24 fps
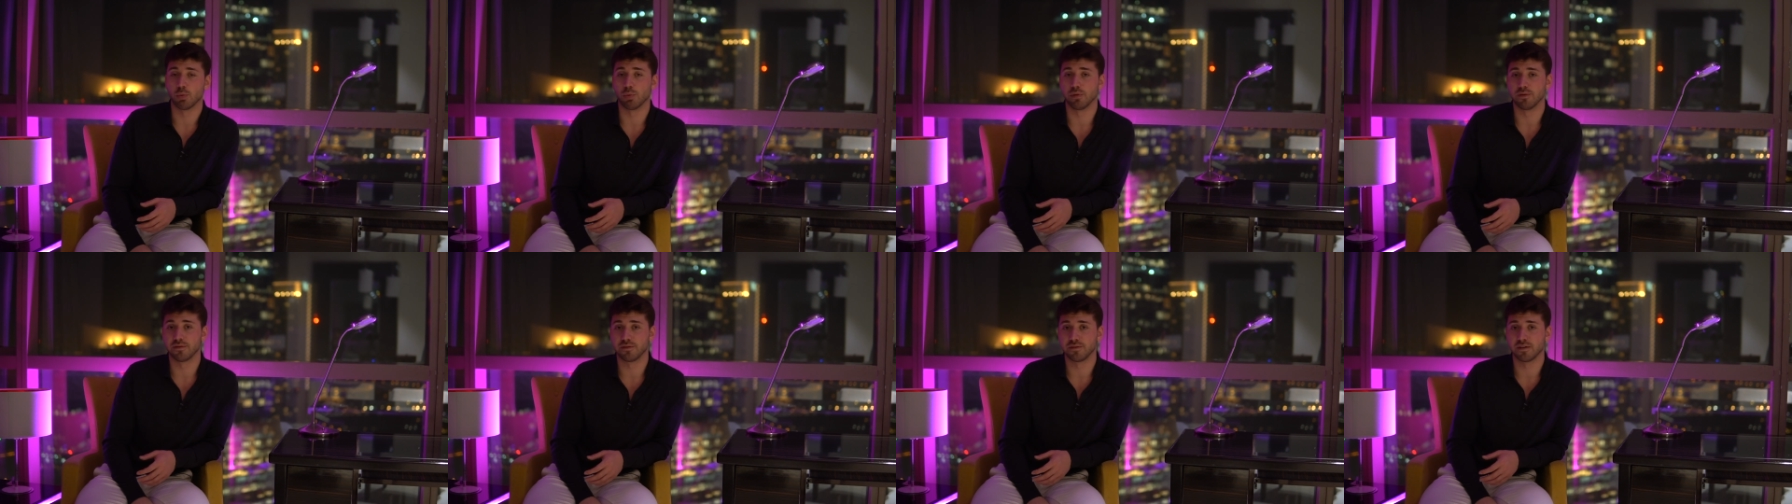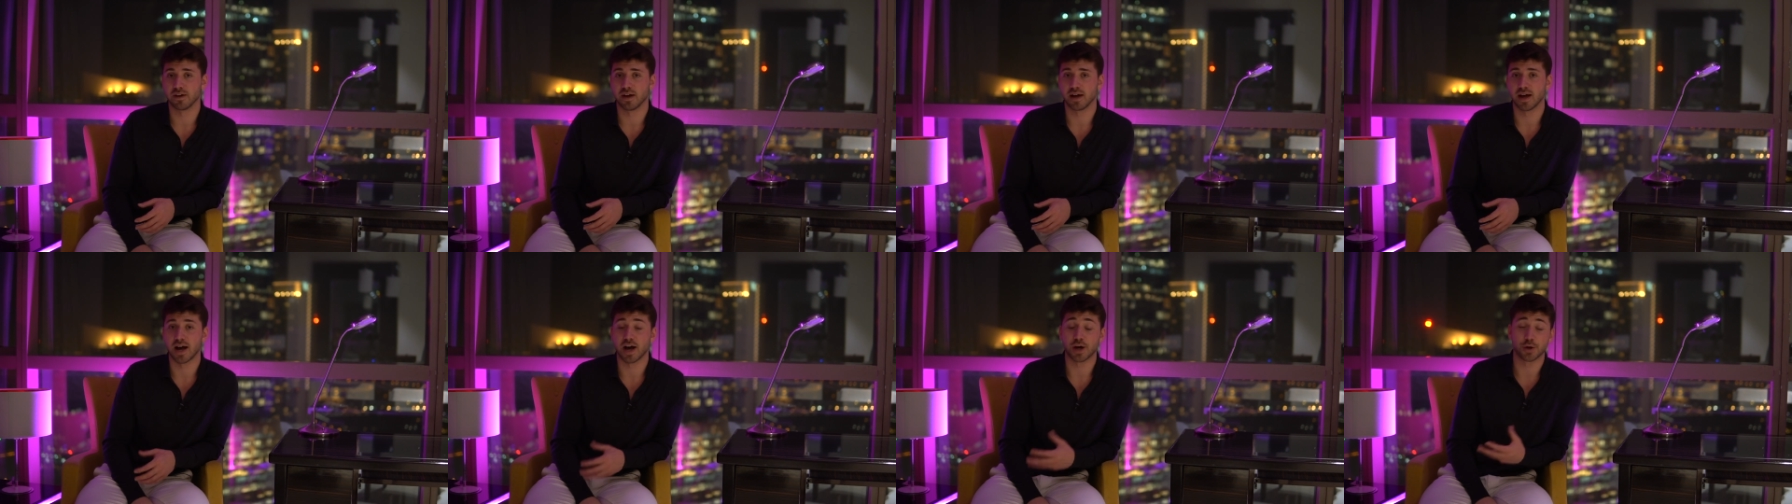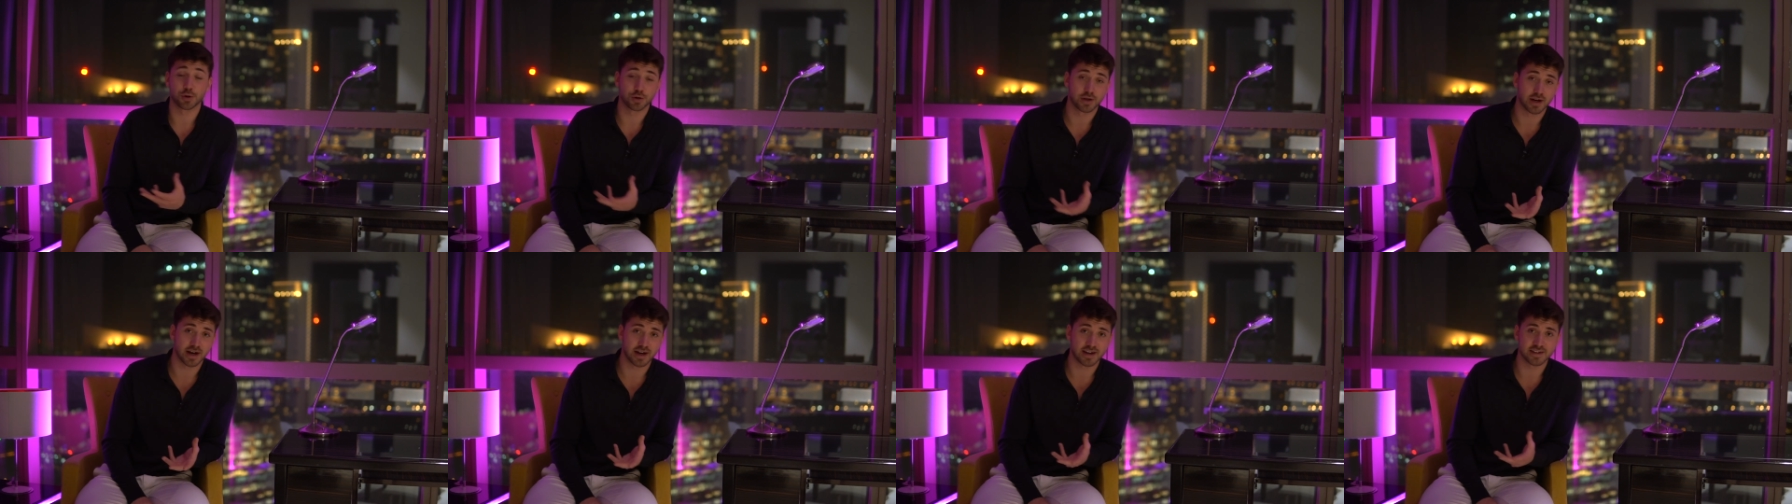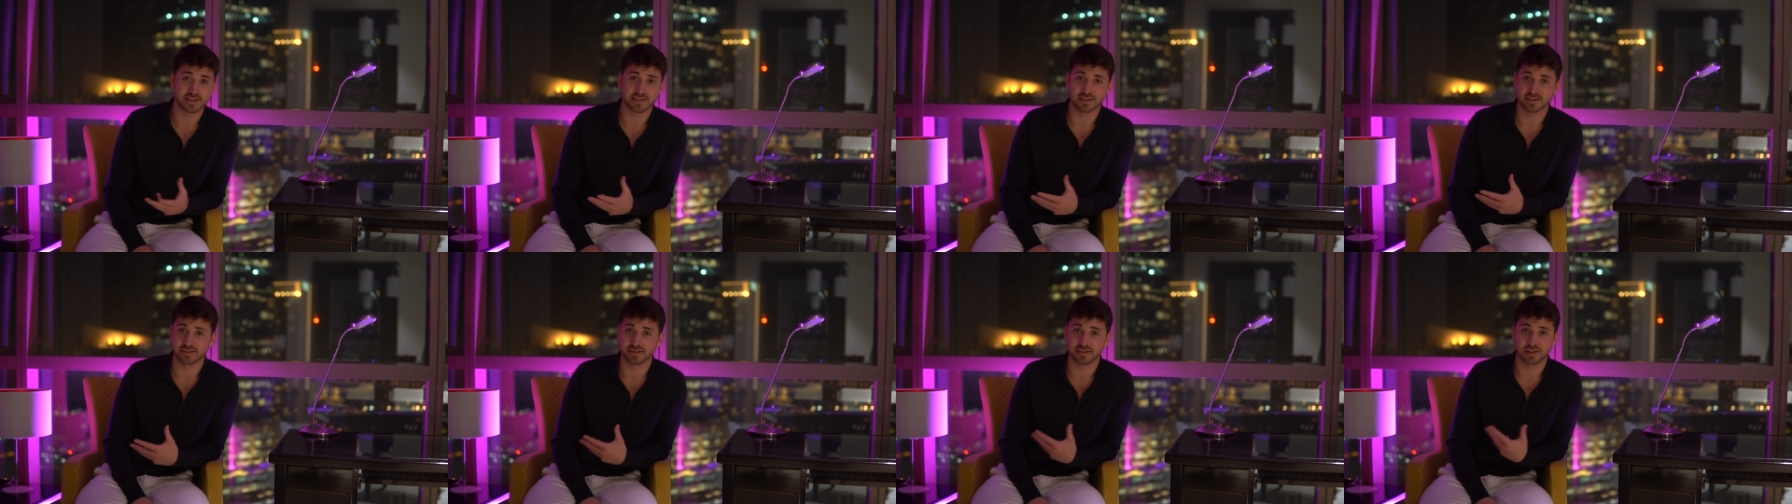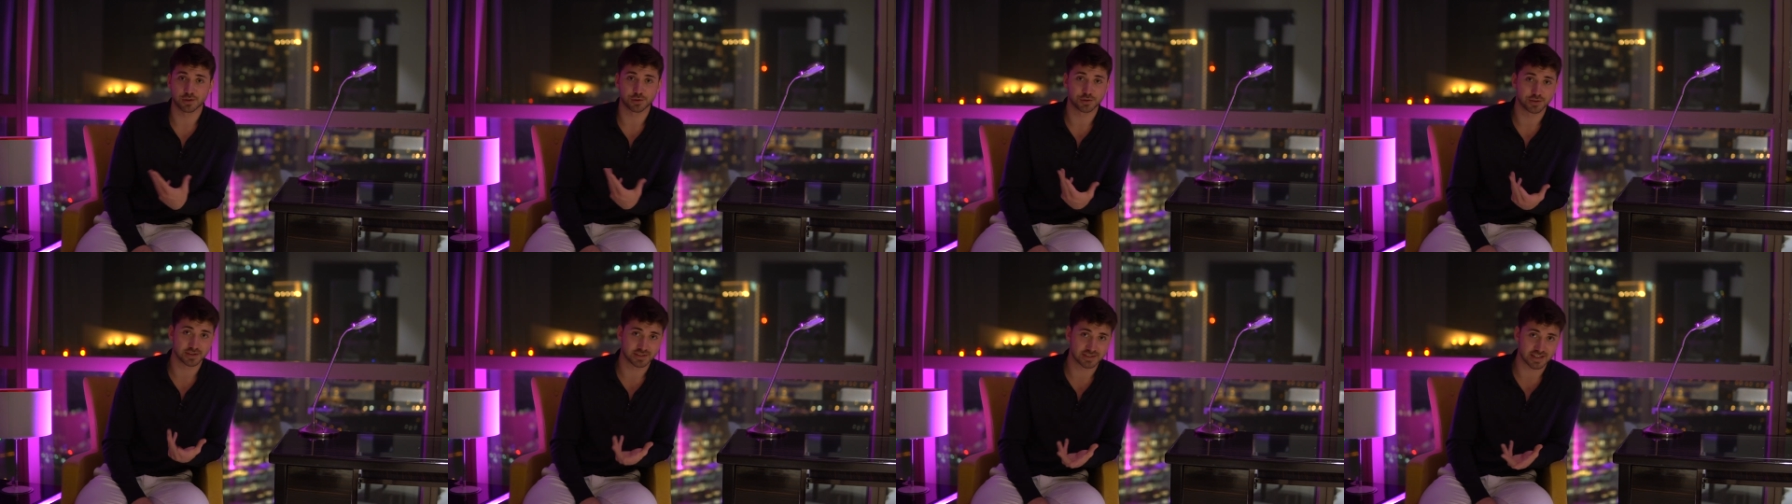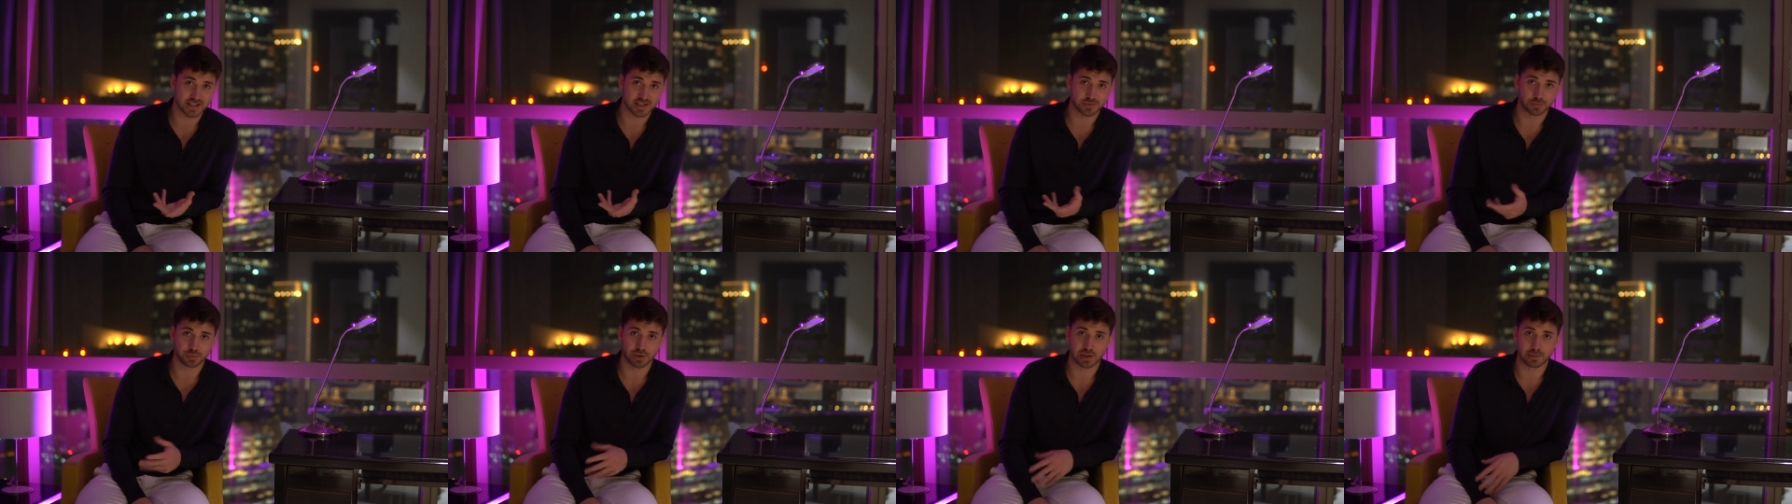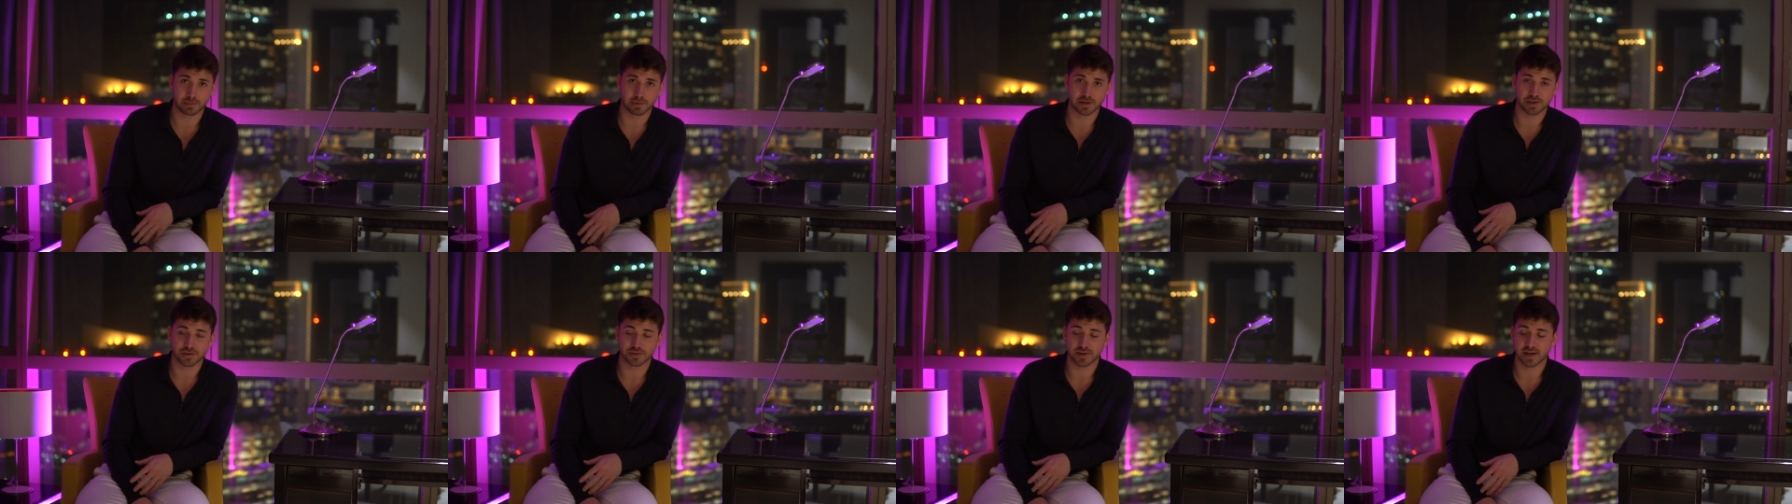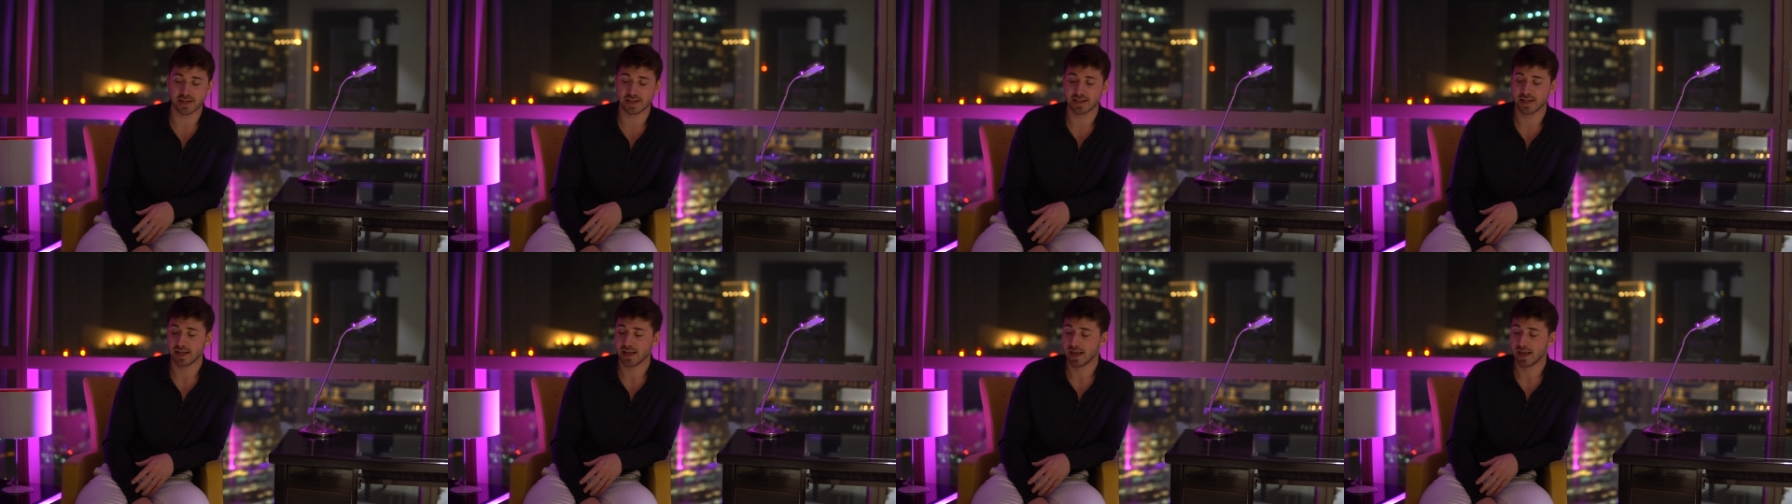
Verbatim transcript: with uh, other guys and their success pretty much right